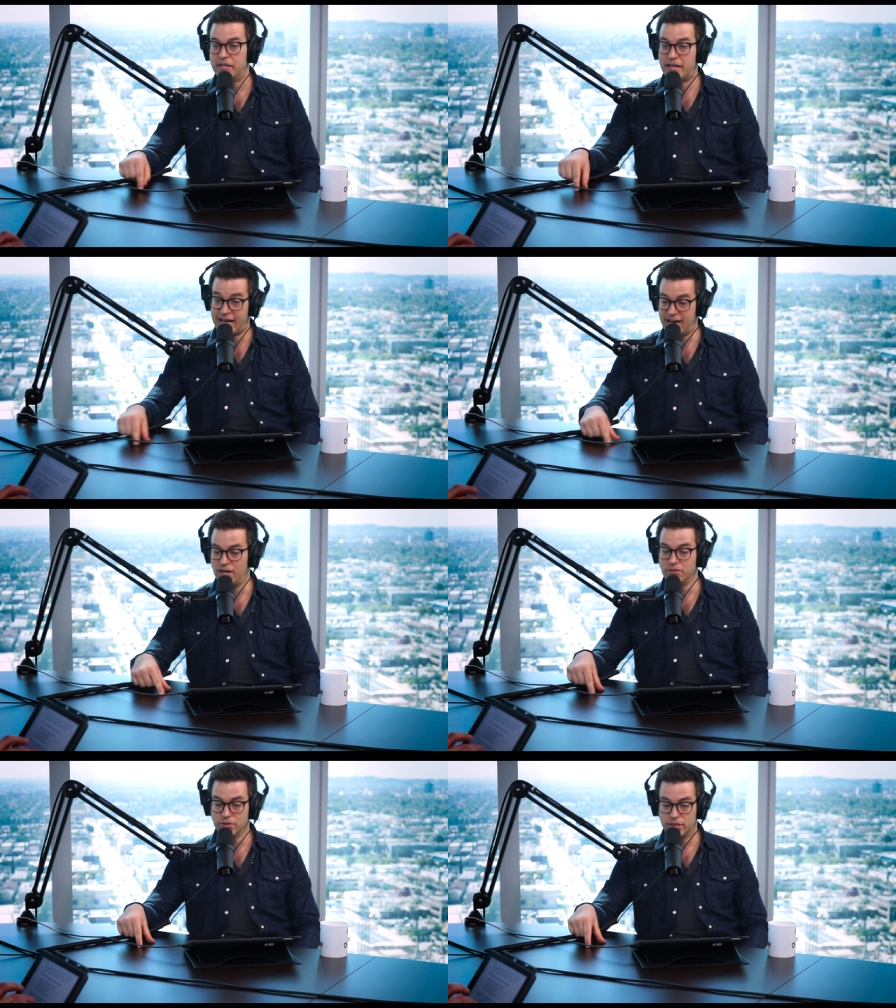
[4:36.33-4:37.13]

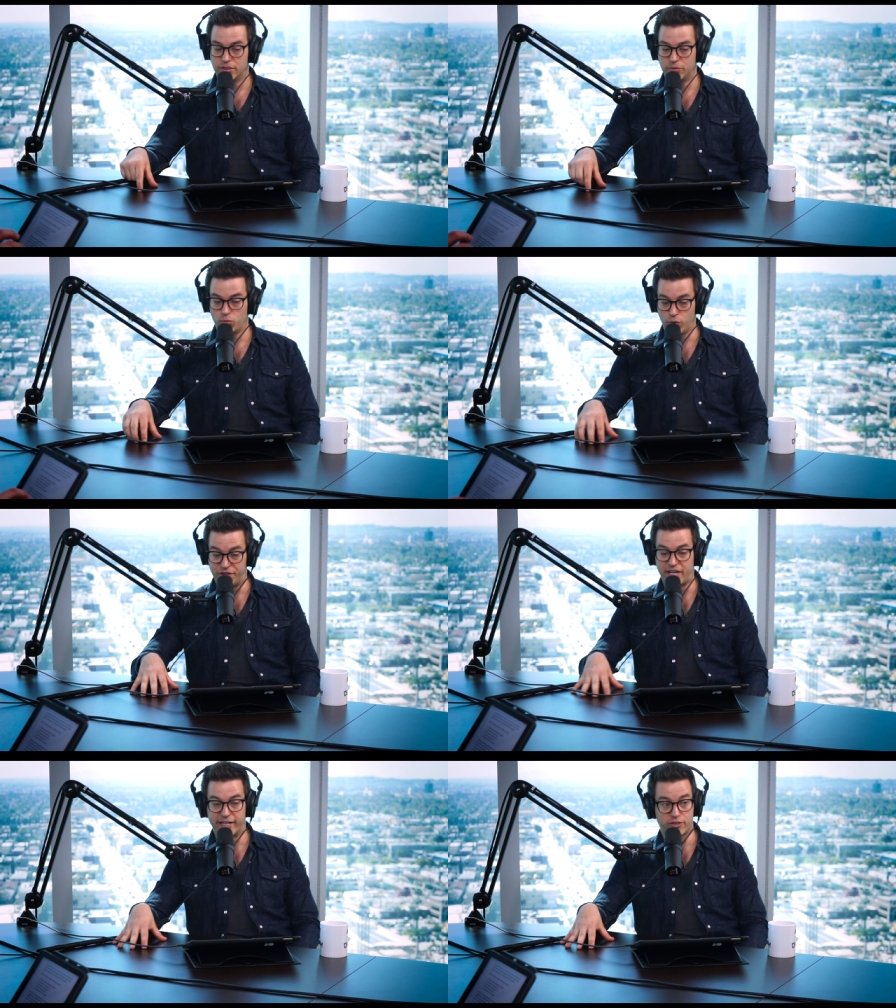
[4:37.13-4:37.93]
Now,
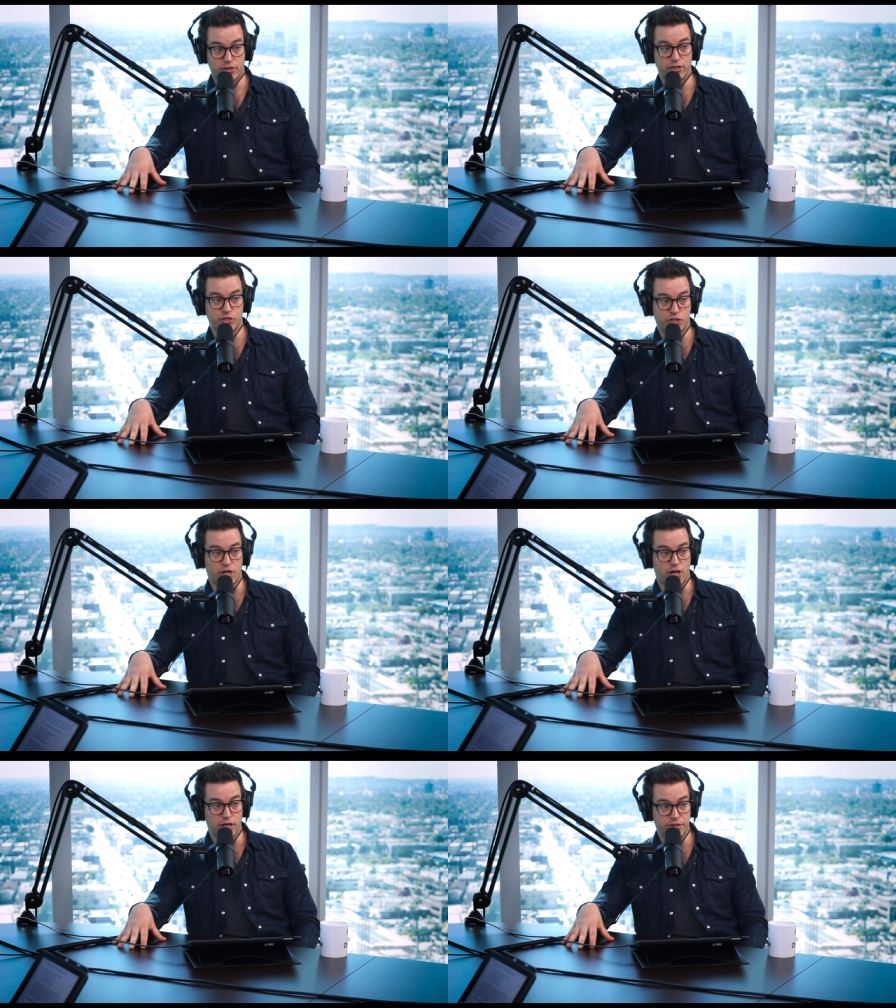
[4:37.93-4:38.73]
with that courage
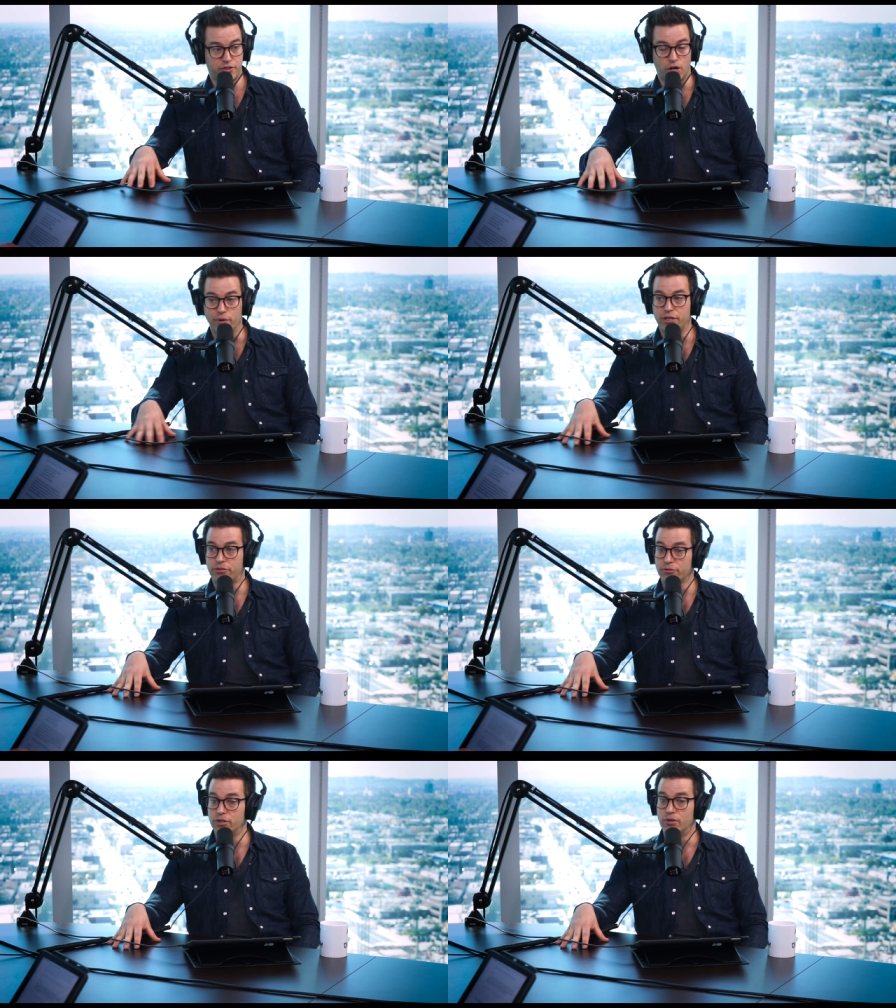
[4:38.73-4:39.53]
card going
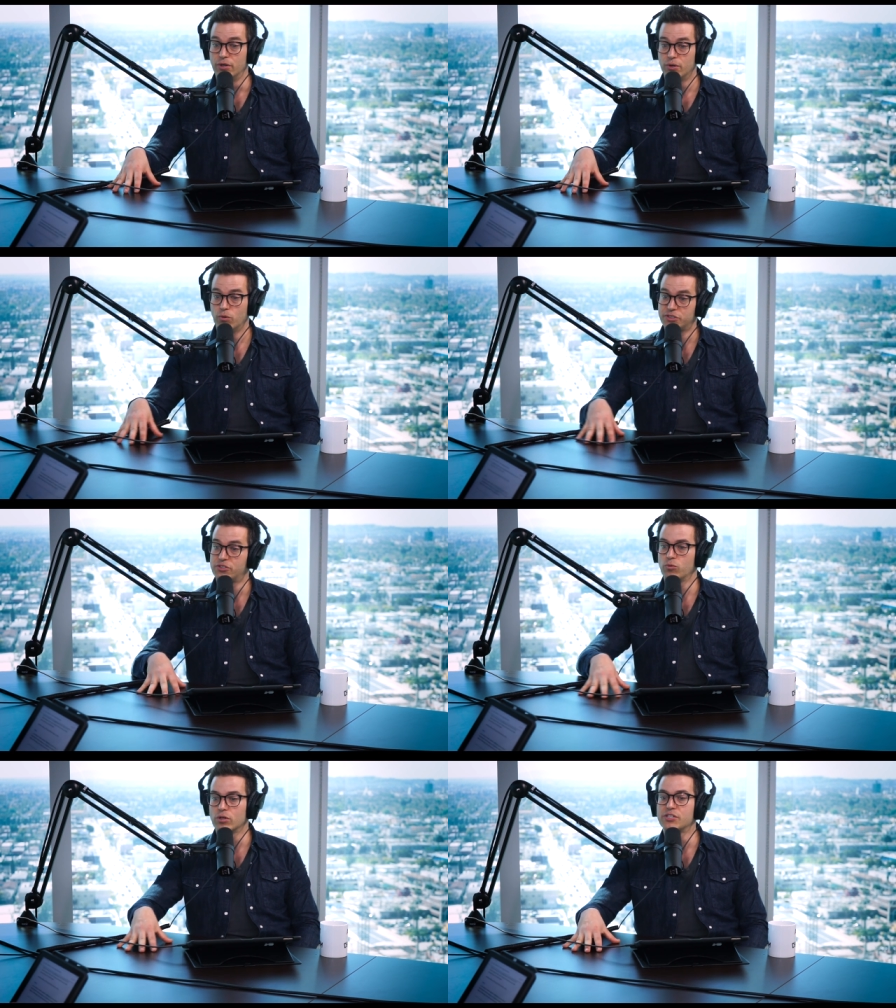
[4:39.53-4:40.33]
through, what's
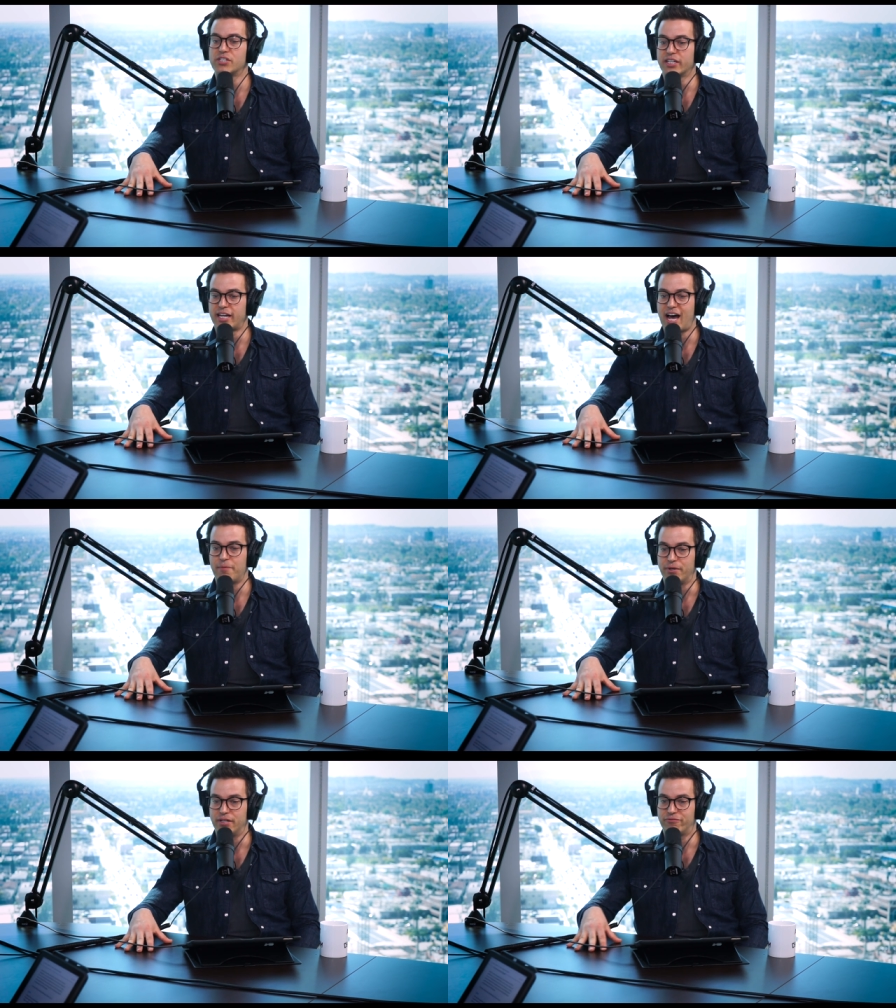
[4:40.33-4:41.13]
the worst that could
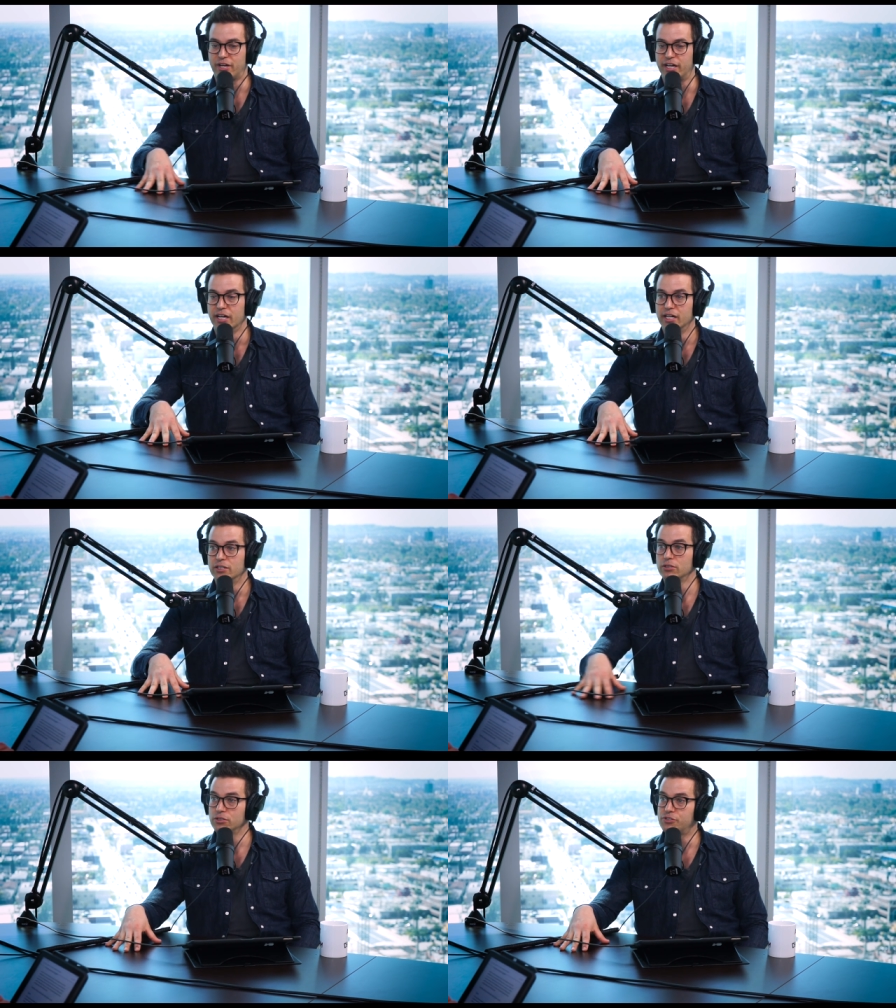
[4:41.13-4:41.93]
happen if I
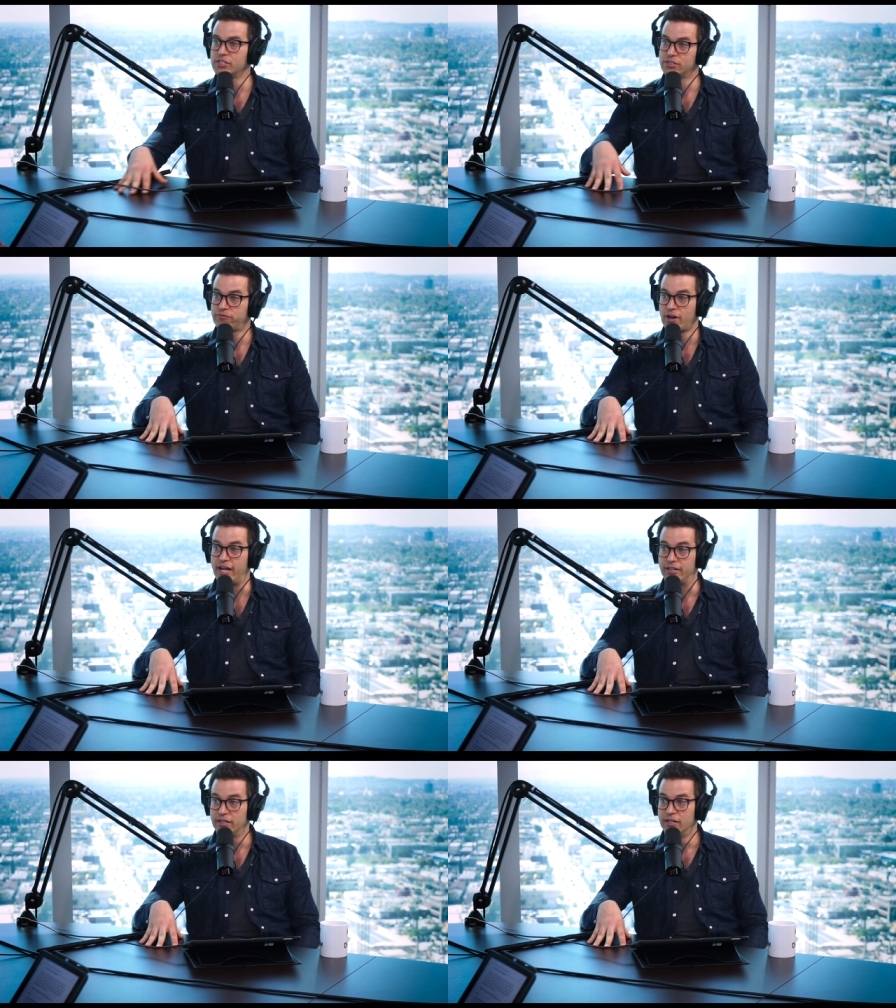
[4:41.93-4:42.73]
lose this
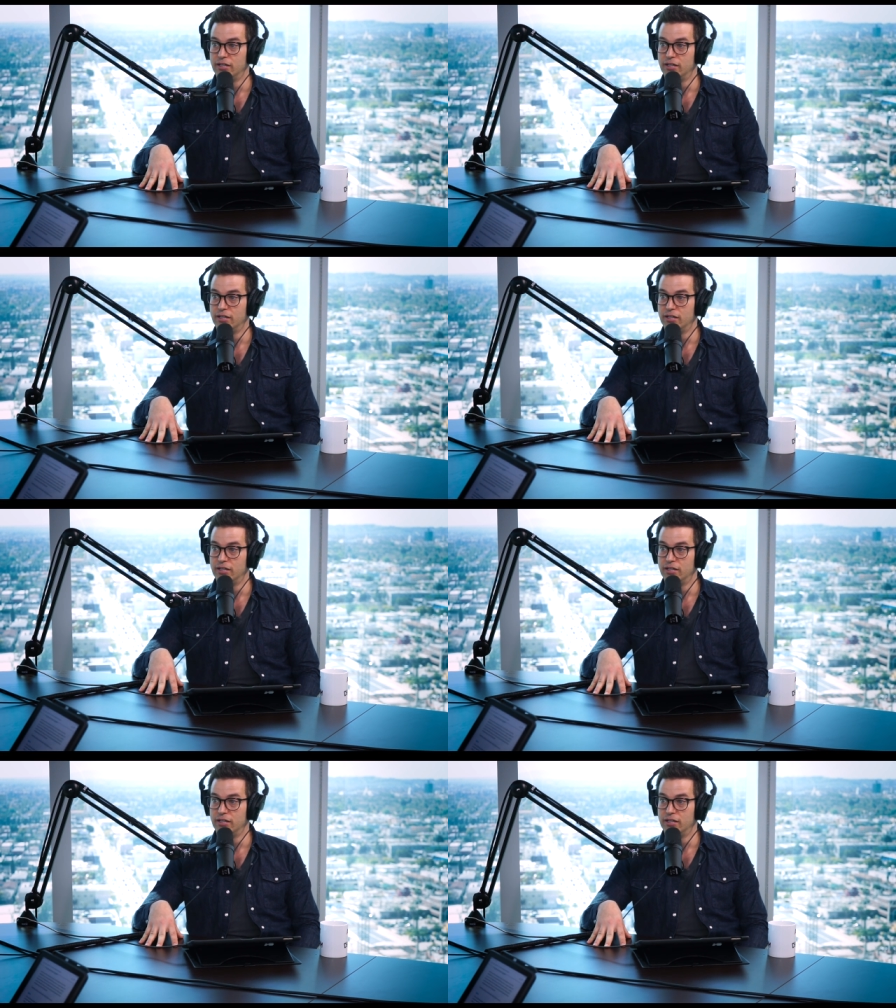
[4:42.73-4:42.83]
friend?